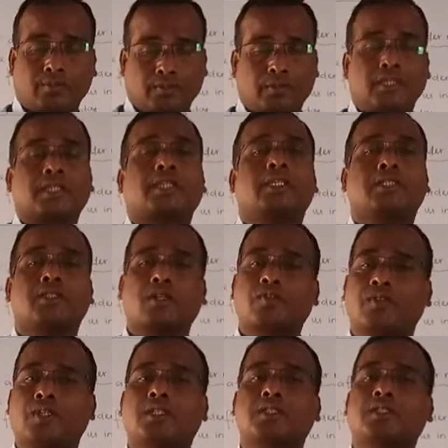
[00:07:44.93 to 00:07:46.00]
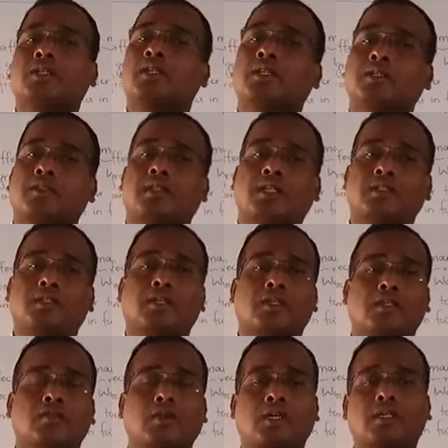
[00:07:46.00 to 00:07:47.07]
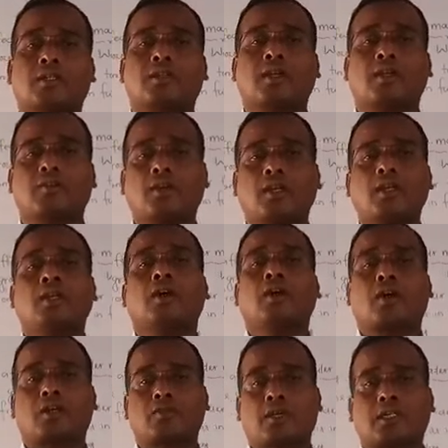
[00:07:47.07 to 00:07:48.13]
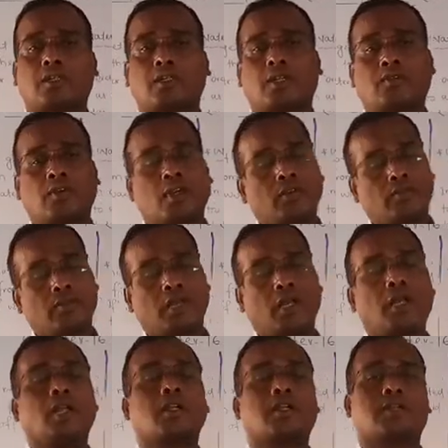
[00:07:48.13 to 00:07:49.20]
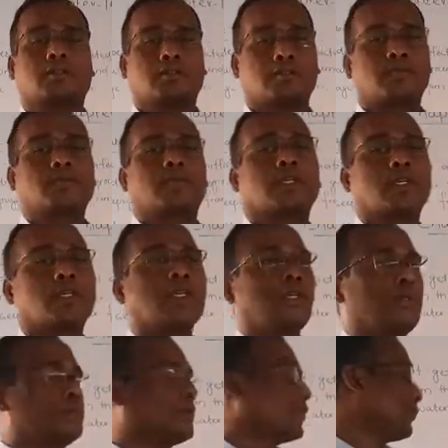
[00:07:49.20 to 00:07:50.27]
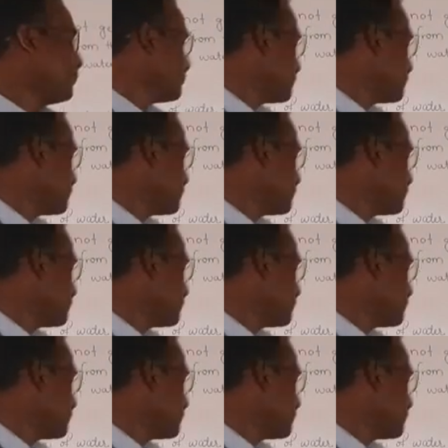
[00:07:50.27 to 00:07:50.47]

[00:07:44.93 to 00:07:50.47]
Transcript: decrease or finish, then that water level or water table will reduce.